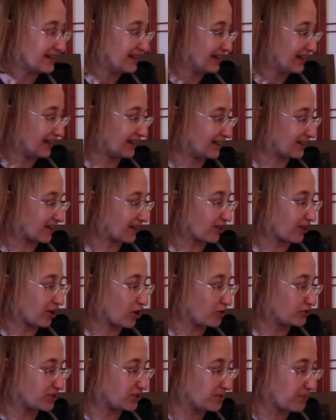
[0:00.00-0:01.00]
And the
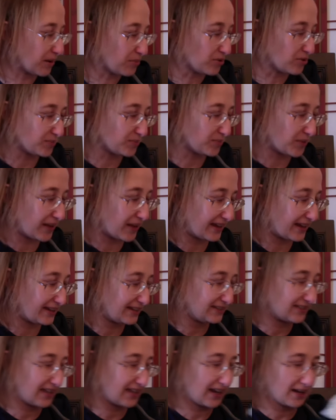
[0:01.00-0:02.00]
Cozy Memories blanket
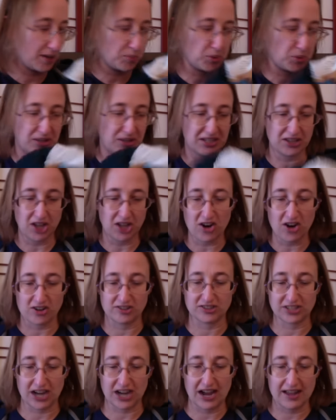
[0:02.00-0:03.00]
is getting pretty
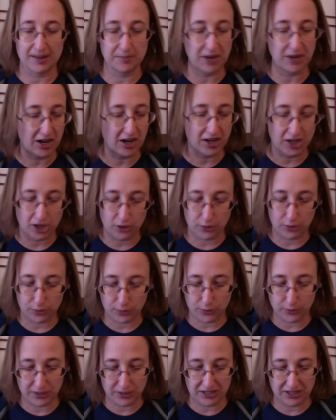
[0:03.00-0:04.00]
large. I am not going to go
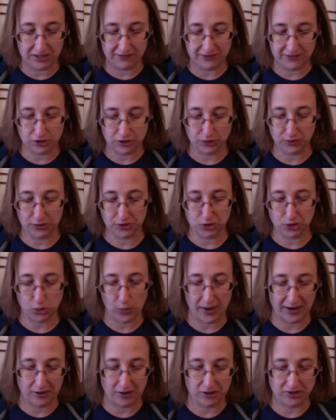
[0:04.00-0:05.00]
through individual
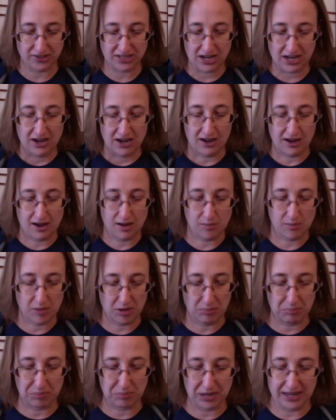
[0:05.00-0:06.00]
squares,
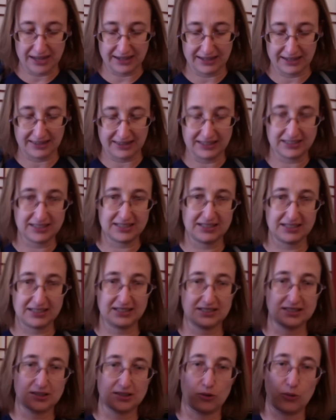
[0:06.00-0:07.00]
but this
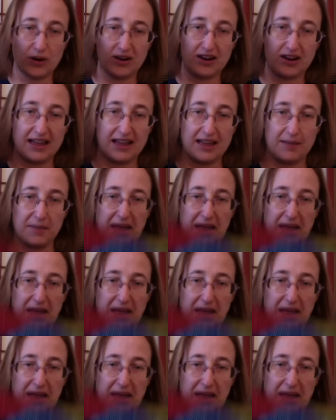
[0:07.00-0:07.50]
is where I am